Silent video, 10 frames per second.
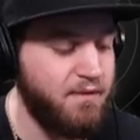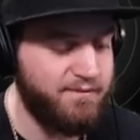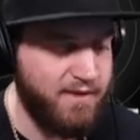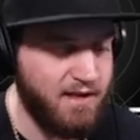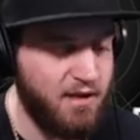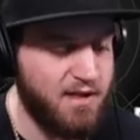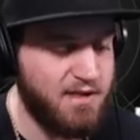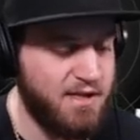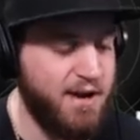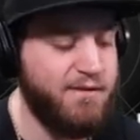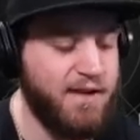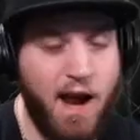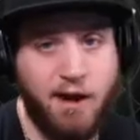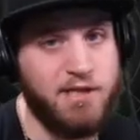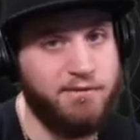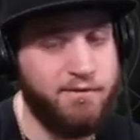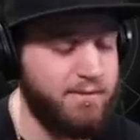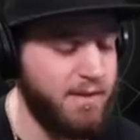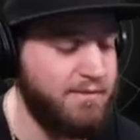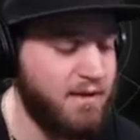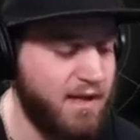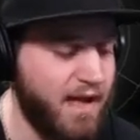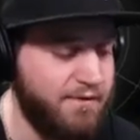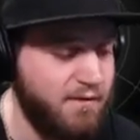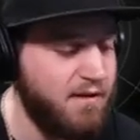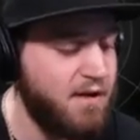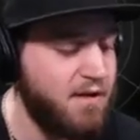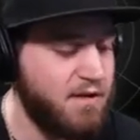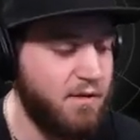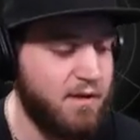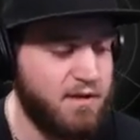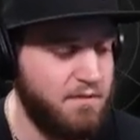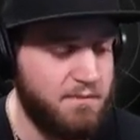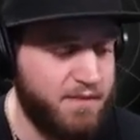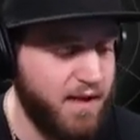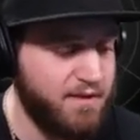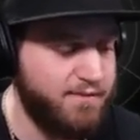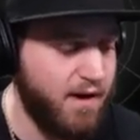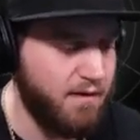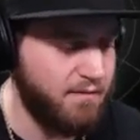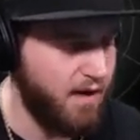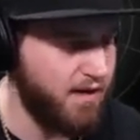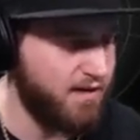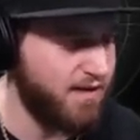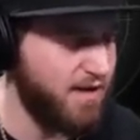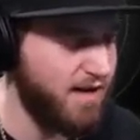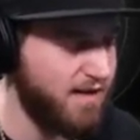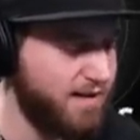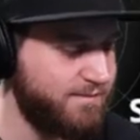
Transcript: You find a lot of stuff. It carries over from level to level, so it's fun. I got stuck.